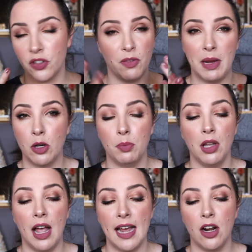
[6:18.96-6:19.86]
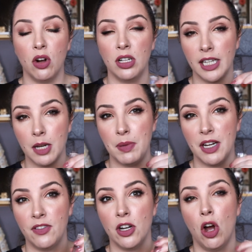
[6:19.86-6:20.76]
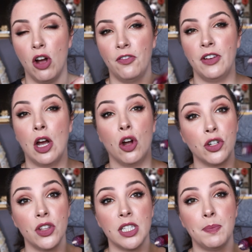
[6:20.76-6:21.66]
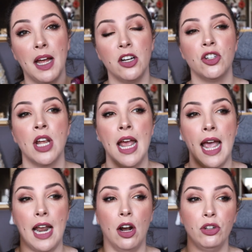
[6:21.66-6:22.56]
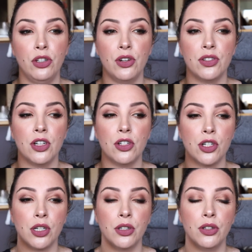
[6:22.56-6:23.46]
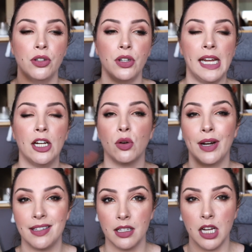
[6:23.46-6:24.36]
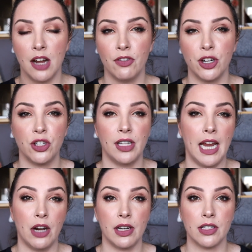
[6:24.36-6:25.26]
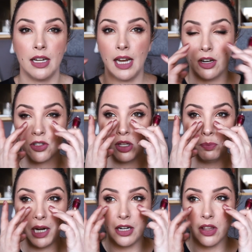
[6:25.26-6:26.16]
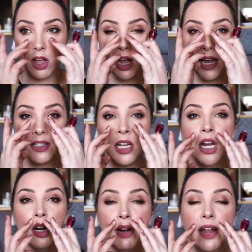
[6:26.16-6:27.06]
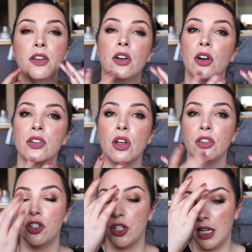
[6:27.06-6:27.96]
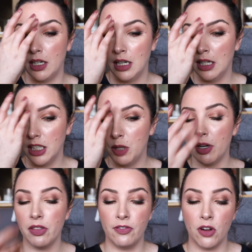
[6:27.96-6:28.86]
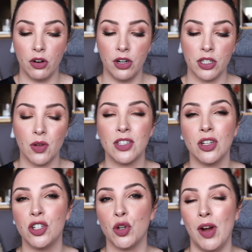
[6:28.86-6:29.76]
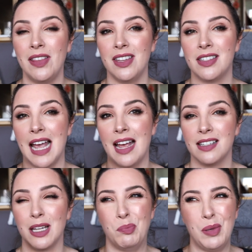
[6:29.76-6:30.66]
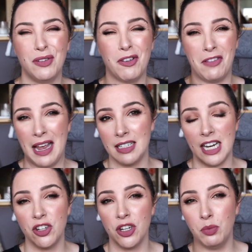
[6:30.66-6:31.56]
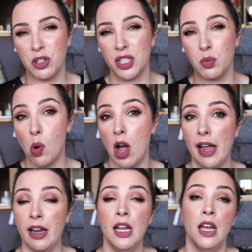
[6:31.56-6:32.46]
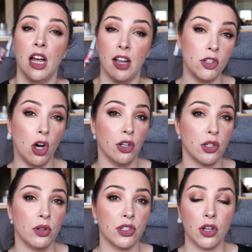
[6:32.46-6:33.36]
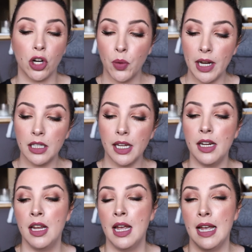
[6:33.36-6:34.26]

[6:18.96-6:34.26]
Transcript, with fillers: for me to apply it. I'll click a bit of it off onto the sponge and I'll use it to increase the coverage in the areas I need it. So a bit under the eyes, around the nose, on the chin, a little bit of the forehead. So I sort of treat this as a bit of a foundation, which is why I've gone through it so quickly,